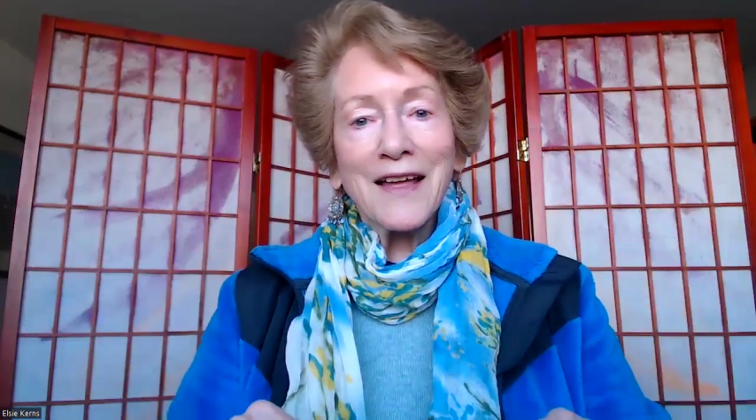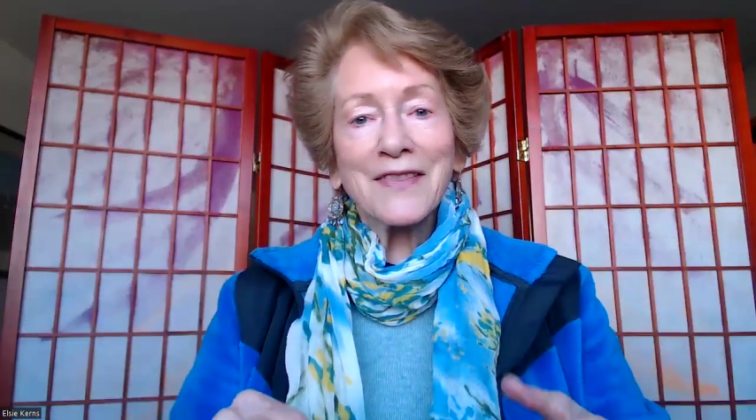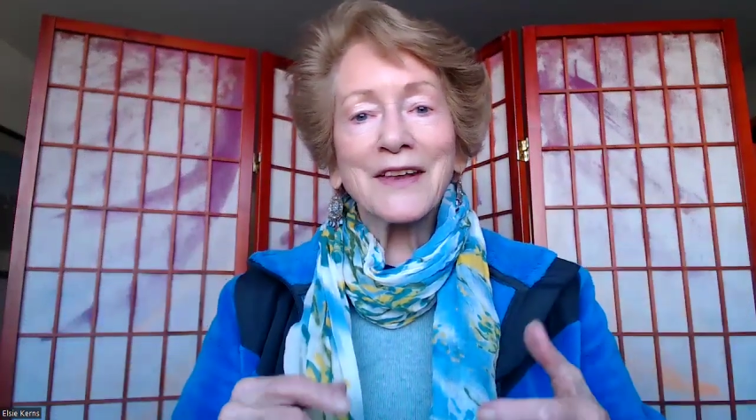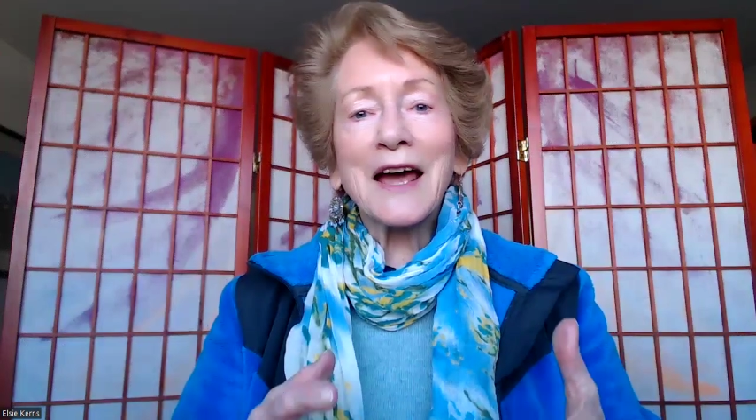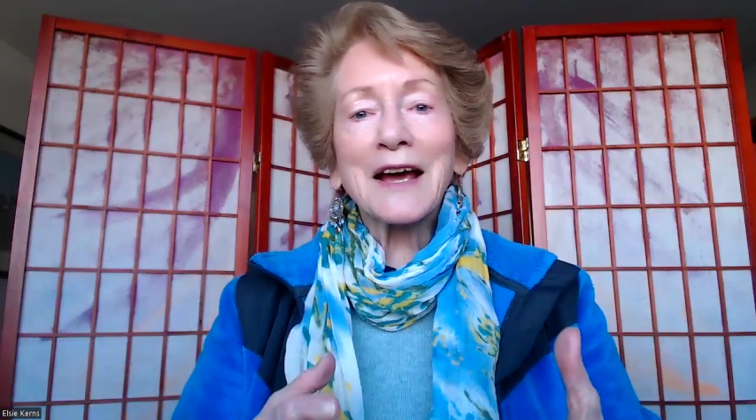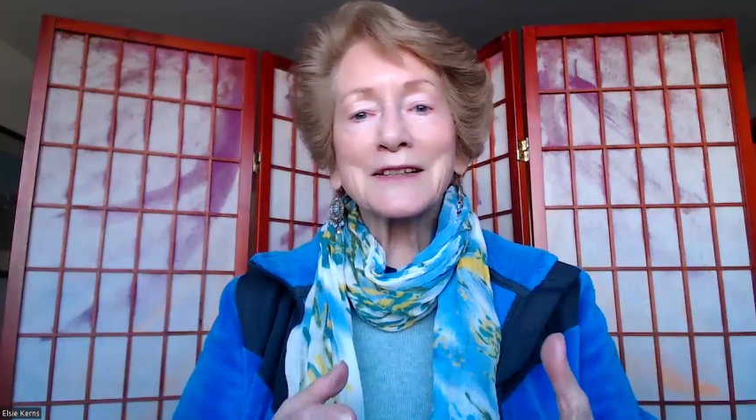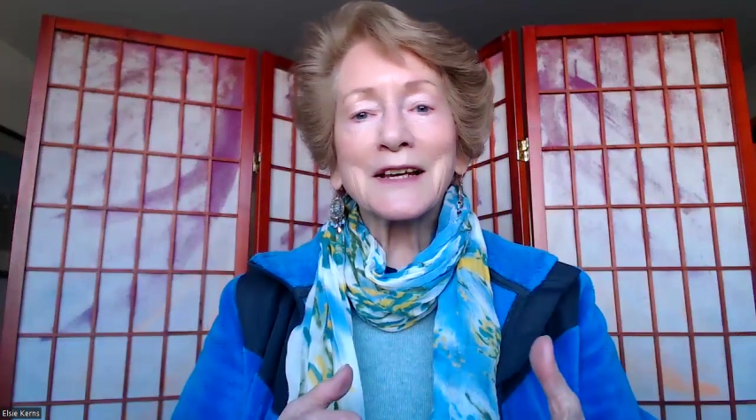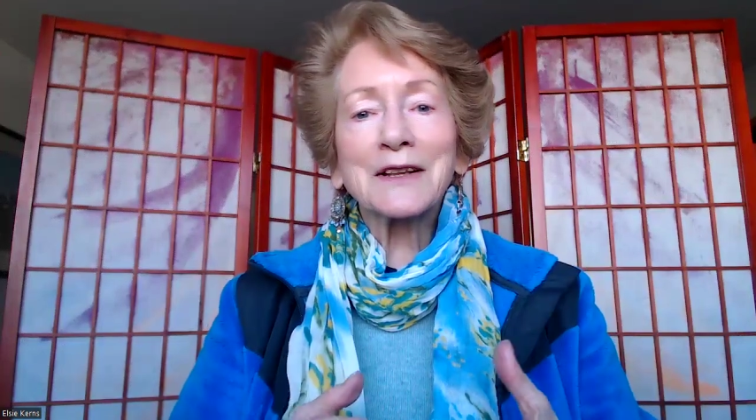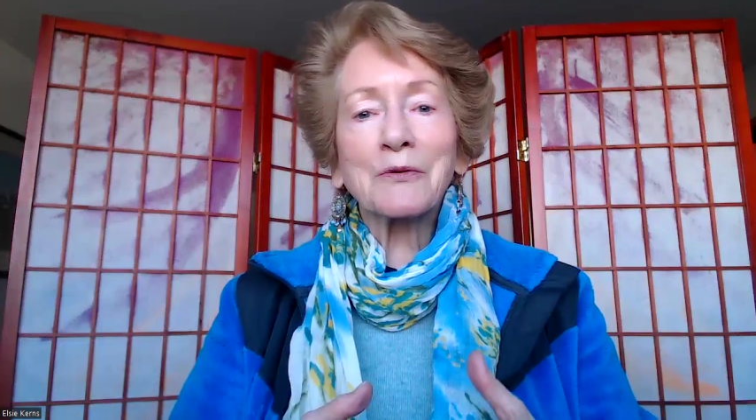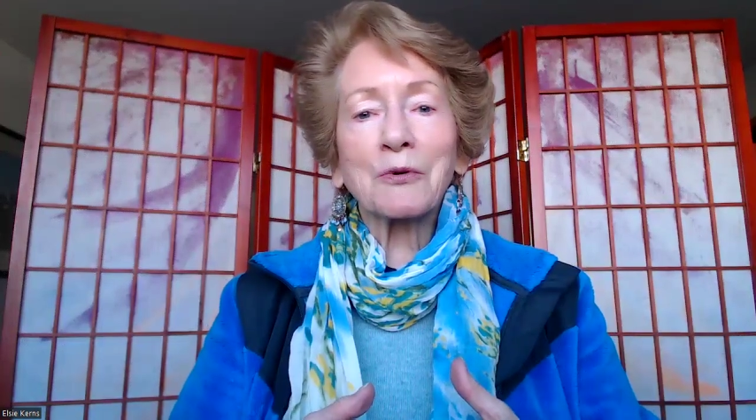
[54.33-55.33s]
The next
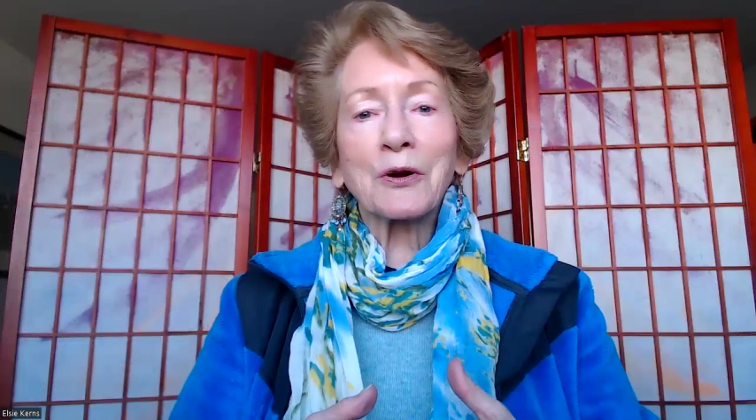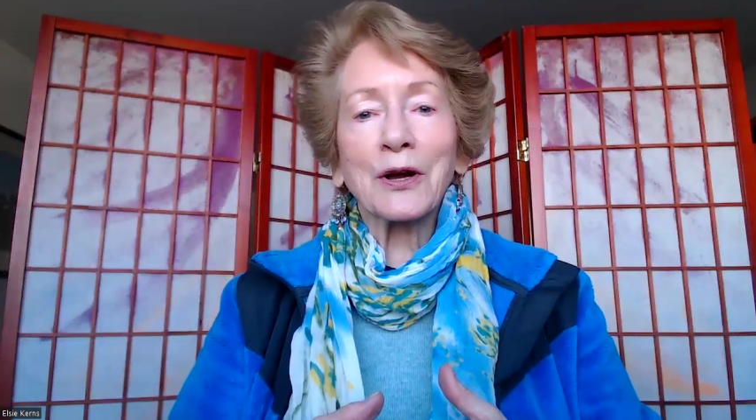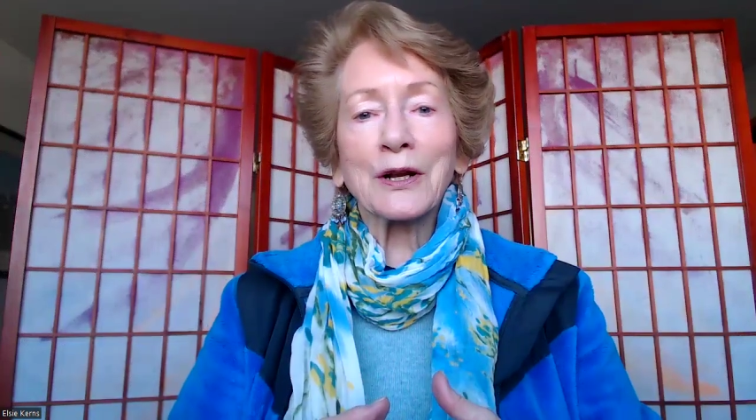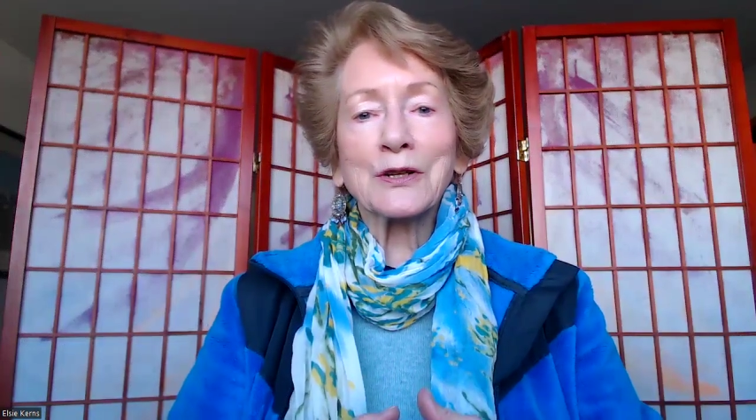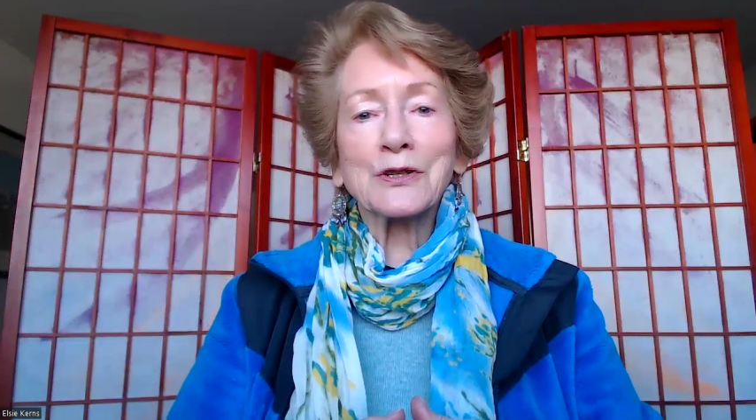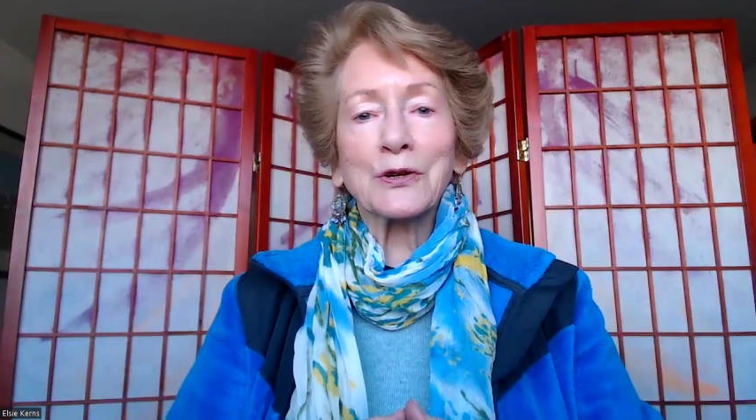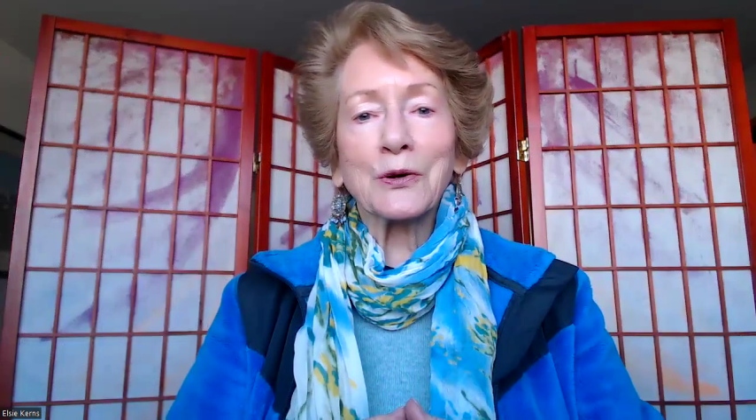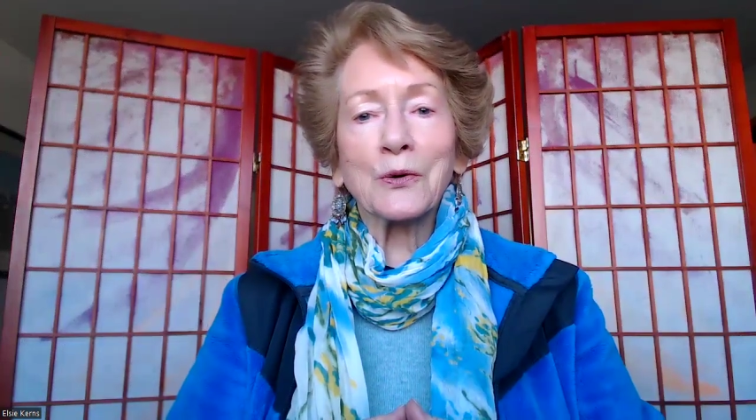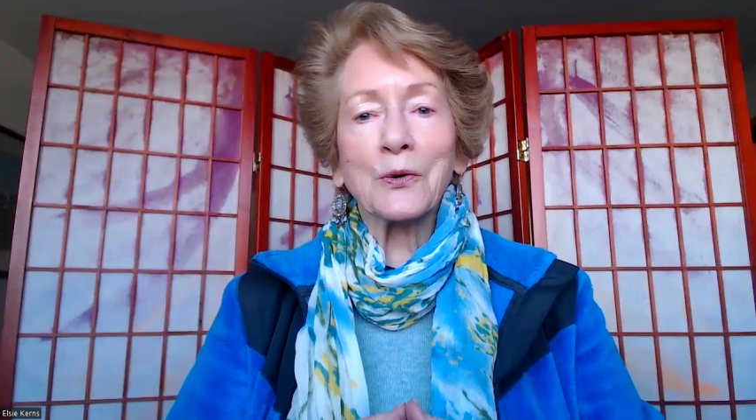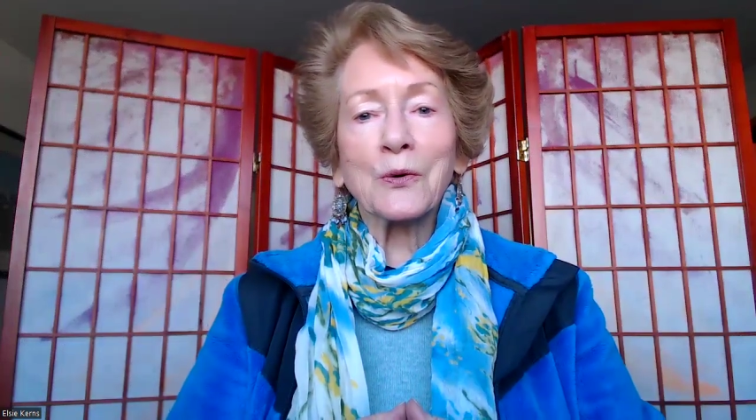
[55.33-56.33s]
thing that we're going to
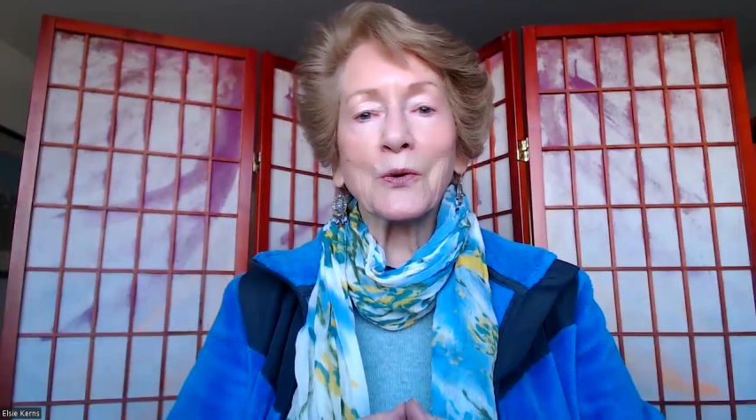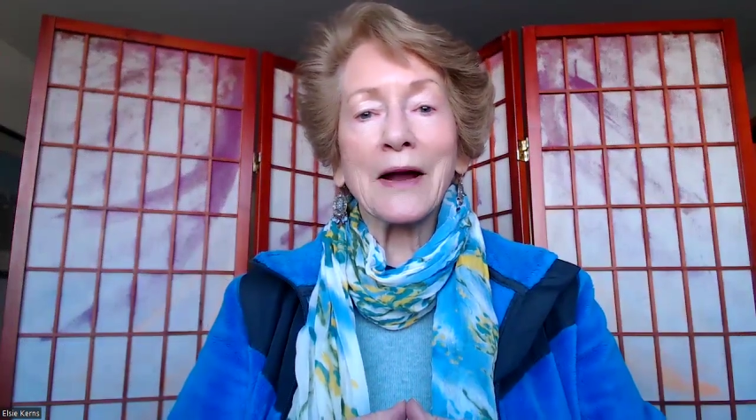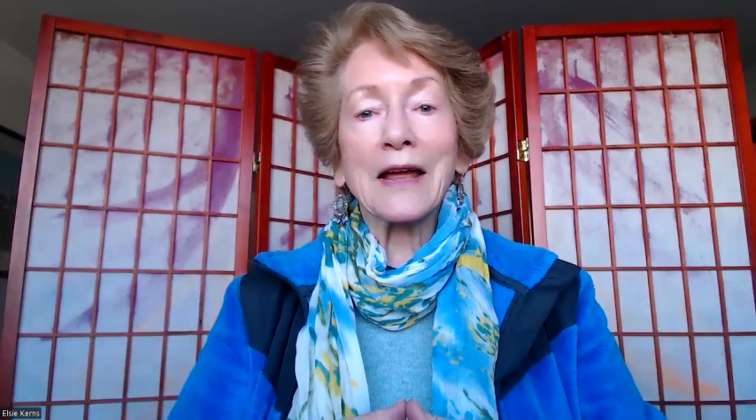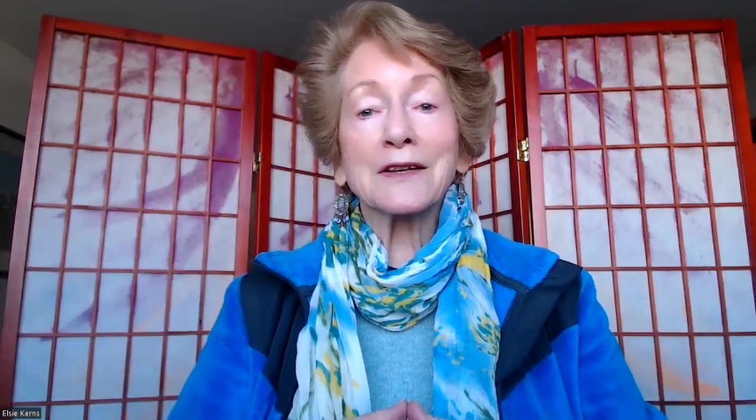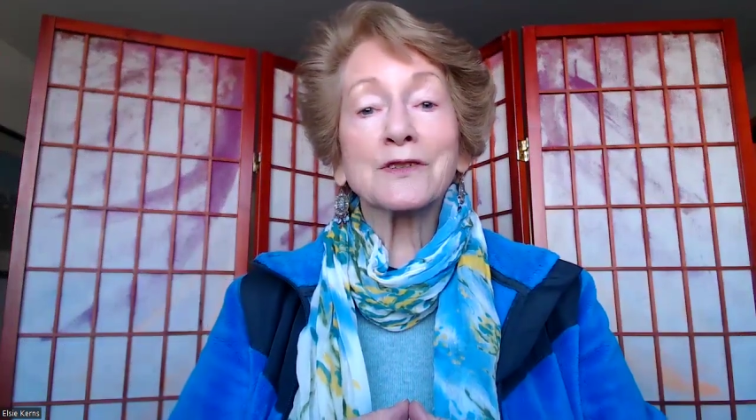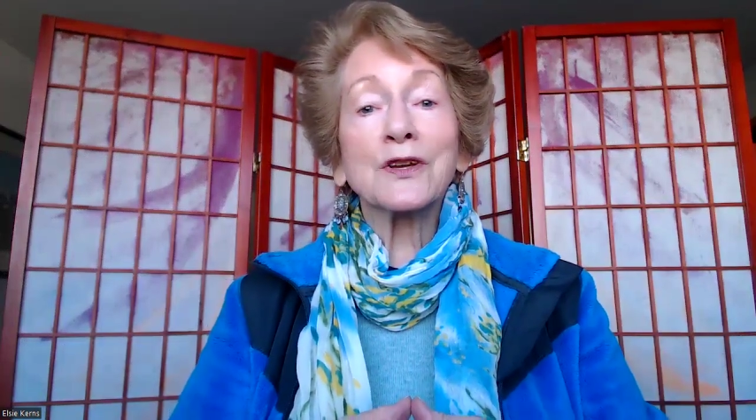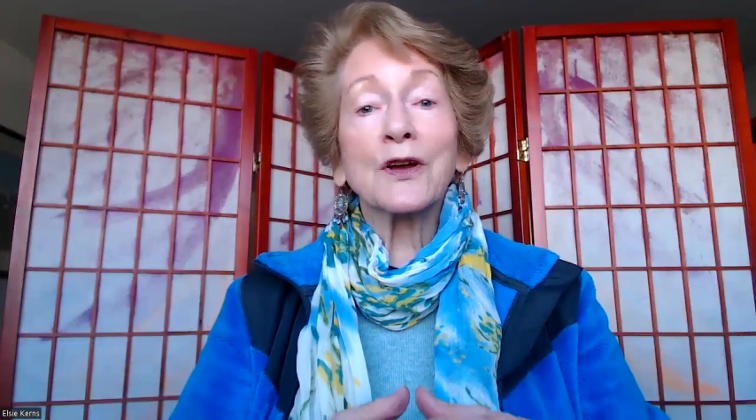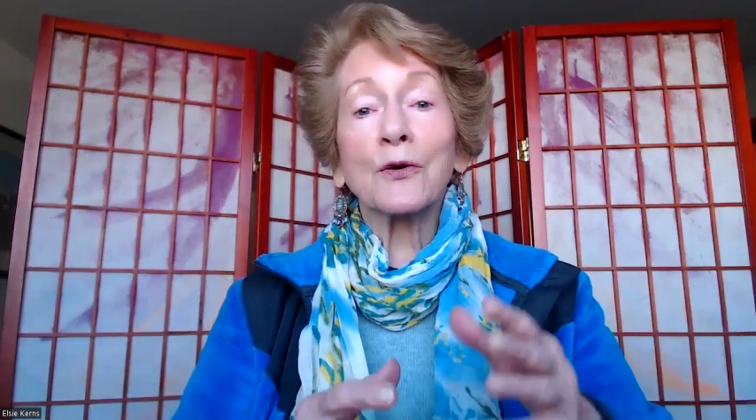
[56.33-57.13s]
do is